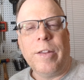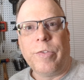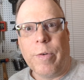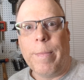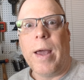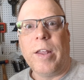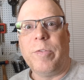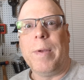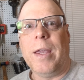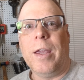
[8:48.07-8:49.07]
This
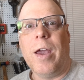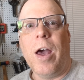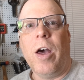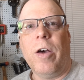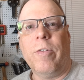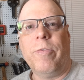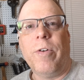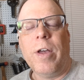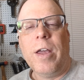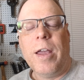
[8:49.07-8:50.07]
reminds me of
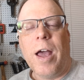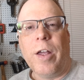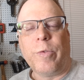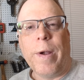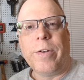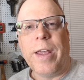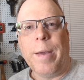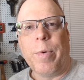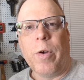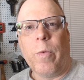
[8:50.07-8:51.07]
a square
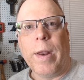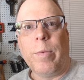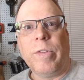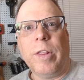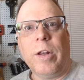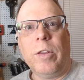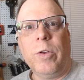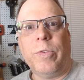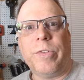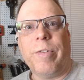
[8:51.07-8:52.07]
taper when it was a little
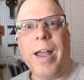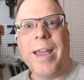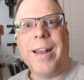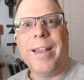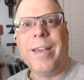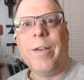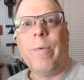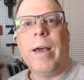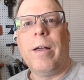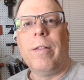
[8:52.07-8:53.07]
loose, right?
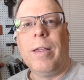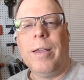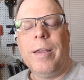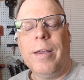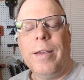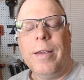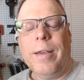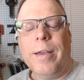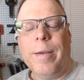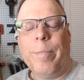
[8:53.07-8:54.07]
Well,
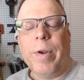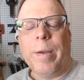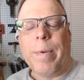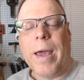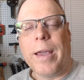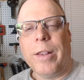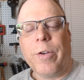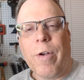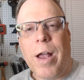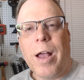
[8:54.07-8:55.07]
bring it back in the
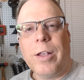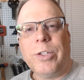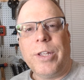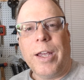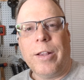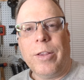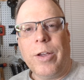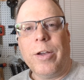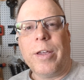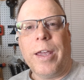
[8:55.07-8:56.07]
garage, take a
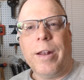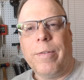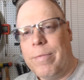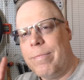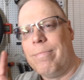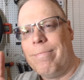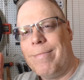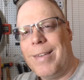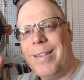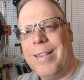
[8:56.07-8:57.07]
look, and
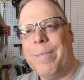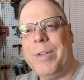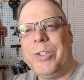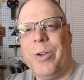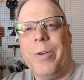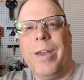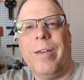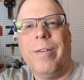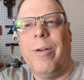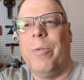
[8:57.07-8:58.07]
let me show you.
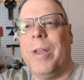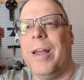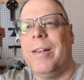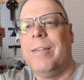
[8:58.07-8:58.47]
Hold on.